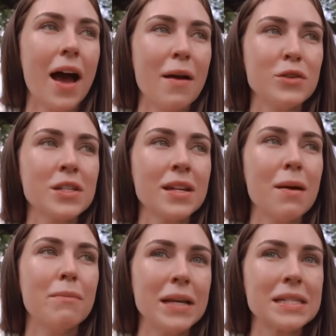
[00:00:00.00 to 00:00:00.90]
I'm just
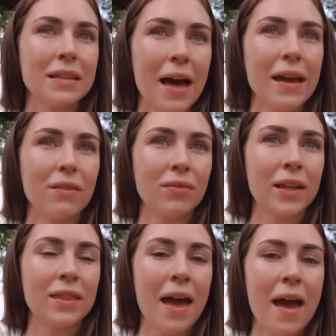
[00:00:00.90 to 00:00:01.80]
gonna miss life,
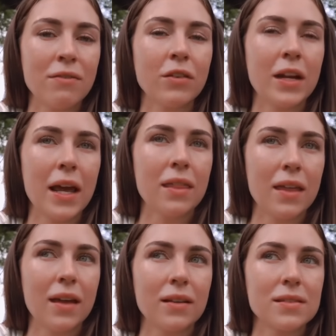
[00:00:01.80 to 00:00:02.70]
like the everyday
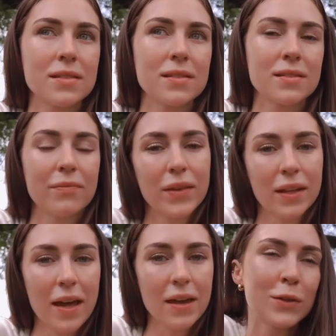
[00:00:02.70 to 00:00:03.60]
things in life.